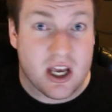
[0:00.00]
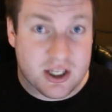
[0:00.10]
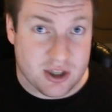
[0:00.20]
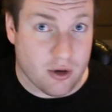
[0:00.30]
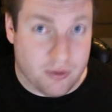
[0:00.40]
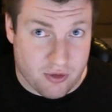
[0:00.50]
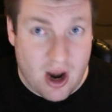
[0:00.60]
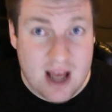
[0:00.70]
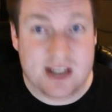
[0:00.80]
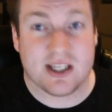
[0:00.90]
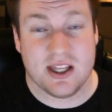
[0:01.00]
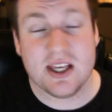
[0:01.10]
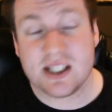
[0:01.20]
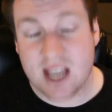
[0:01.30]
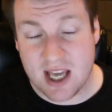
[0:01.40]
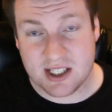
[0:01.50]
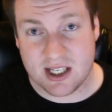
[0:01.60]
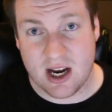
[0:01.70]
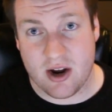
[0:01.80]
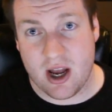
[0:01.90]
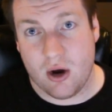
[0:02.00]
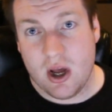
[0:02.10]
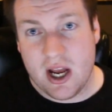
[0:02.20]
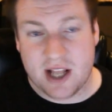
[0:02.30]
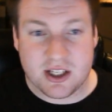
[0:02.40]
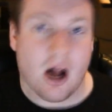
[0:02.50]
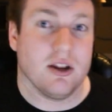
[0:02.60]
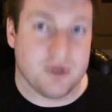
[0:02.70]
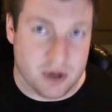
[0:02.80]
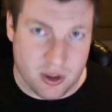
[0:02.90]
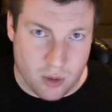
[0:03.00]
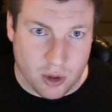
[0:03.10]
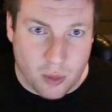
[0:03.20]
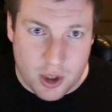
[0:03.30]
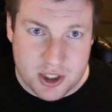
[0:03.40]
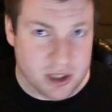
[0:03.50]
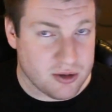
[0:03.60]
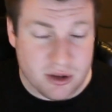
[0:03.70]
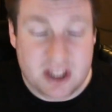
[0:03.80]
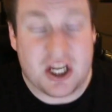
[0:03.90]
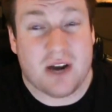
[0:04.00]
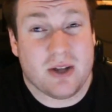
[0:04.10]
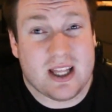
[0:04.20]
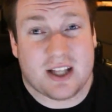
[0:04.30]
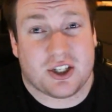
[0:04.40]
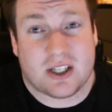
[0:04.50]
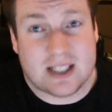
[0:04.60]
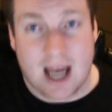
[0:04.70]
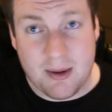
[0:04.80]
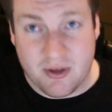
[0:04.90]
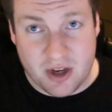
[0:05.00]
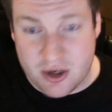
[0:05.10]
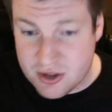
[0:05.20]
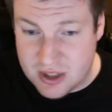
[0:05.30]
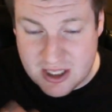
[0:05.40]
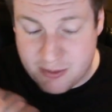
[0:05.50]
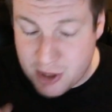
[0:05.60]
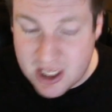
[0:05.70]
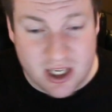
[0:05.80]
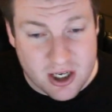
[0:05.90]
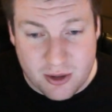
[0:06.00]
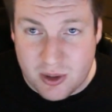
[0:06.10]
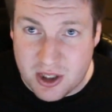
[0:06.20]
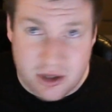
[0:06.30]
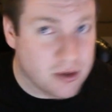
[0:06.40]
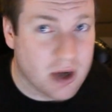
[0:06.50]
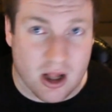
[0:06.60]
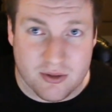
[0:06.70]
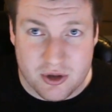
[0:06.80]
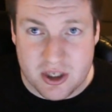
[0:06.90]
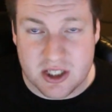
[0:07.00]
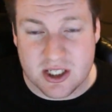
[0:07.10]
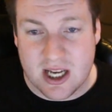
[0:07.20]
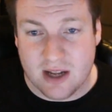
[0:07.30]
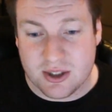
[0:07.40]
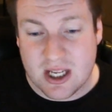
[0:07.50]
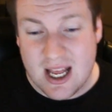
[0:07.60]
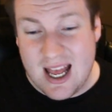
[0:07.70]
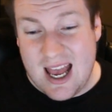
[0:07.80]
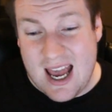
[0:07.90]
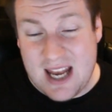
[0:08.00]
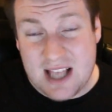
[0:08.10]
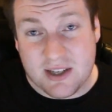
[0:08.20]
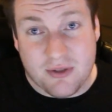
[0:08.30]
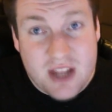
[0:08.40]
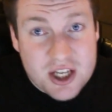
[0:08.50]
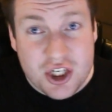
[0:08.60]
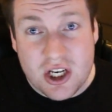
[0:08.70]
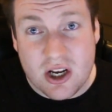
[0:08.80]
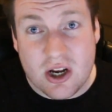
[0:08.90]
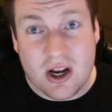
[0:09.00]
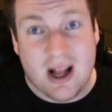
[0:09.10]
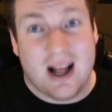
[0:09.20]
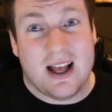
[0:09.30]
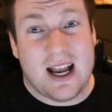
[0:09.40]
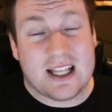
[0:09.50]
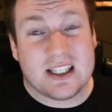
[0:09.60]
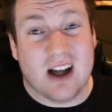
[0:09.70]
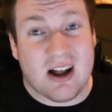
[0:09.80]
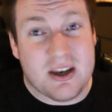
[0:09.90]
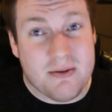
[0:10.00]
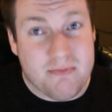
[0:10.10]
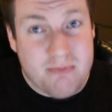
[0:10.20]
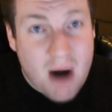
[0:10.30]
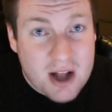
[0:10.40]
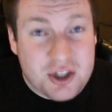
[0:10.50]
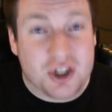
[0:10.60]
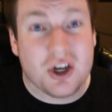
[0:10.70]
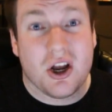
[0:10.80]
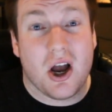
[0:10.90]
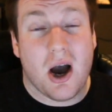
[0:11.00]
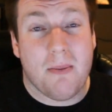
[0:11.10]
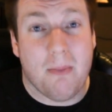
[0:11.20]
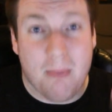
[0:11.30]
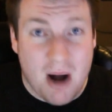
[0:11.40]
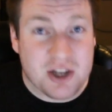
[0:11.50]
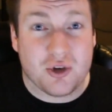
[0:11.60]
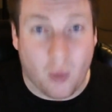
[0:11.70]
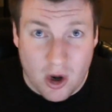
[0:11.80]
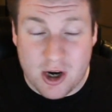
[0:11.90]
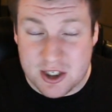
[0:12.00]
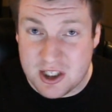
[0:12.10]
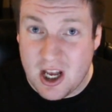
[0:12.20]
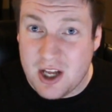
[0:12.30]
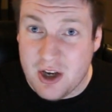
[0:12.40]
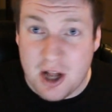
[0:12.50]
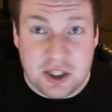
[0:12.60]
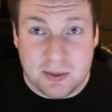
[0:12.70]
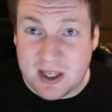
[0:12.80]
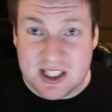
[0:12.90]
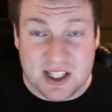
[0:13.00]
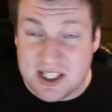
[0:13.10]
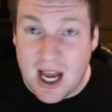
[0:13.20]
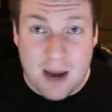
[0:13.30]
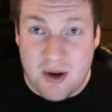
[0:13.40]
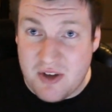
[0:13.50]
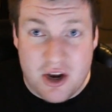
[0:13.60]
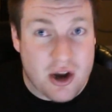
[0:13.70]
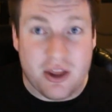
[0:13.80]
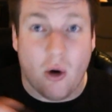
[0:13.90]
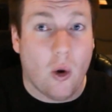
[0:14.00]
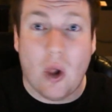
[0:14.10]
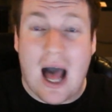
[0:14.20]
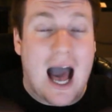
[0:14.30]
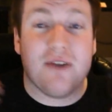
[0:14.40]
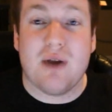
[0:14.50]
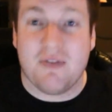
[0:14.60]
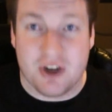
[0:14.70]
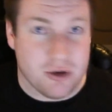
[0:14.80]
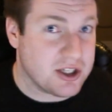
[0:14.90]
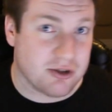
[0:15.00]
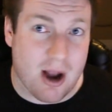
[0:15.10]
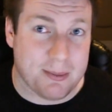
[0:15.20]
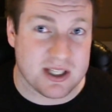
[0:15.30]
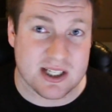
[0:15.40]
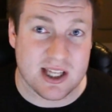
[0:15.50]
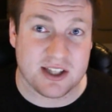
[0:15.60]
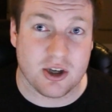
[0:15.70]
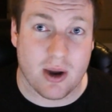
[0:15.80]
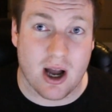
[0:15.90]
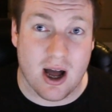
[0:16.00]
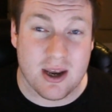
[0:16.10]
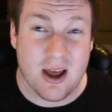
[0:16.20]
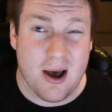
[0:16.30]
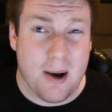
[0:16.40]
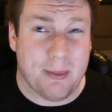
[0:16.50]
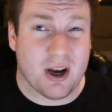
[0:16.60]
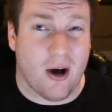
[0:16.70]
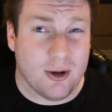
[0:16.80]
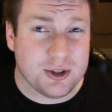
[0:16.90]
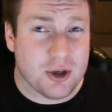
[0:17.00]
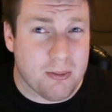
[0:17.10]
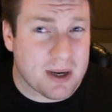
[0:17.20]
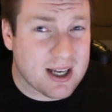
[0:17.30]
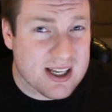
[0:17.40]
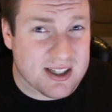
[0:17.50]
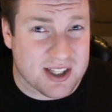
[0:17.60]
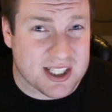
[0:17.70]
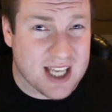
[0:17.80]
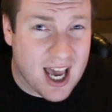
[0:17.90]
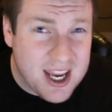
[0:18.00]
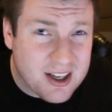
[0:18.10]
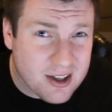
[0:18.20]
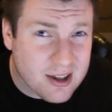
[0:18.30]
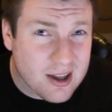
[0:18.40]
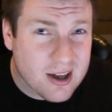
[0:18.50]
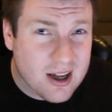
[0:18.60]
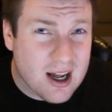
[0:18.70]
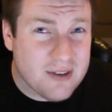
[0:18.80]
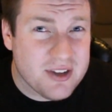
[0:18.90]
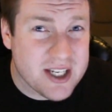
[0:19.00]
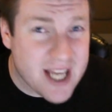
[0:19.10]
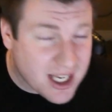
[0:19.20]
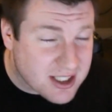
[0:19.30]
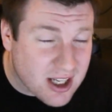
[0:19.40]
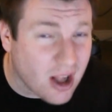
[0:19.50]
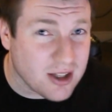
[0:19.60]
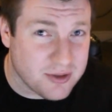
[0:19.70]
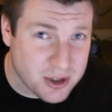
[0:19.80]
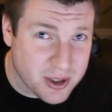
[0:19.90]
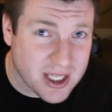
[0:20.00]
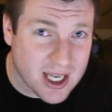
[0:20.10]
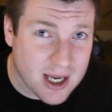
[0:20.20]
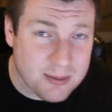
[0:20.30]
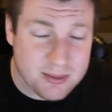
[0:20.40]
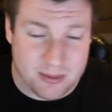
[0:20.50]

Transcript: So for us in this case scenario, it's Call of Duty World War II. Generally, that's just a time of year that's pretty good when the new Call of Duty is announced. And as of this year, it's gotten much much worse, not just because of the time of year and the whole ad revenue discrepancy that's going on, but also because of the title of the next Call of Duty game.